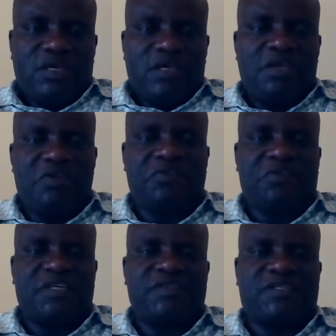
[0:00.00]
His
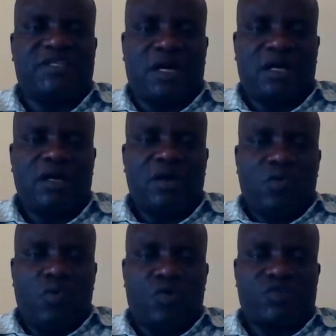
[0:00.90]
sister
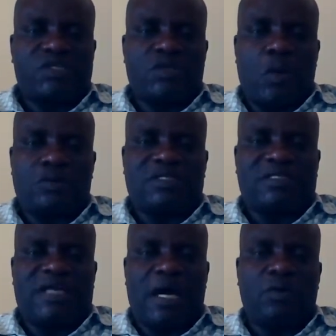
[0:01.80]
was
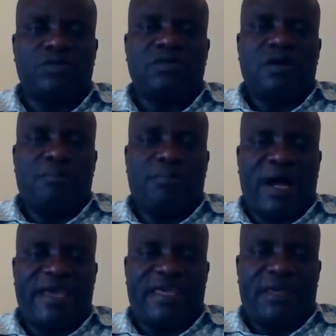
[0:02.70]
knocked down
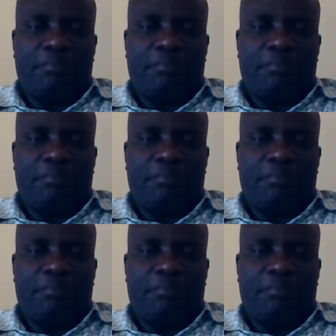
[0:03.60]
by a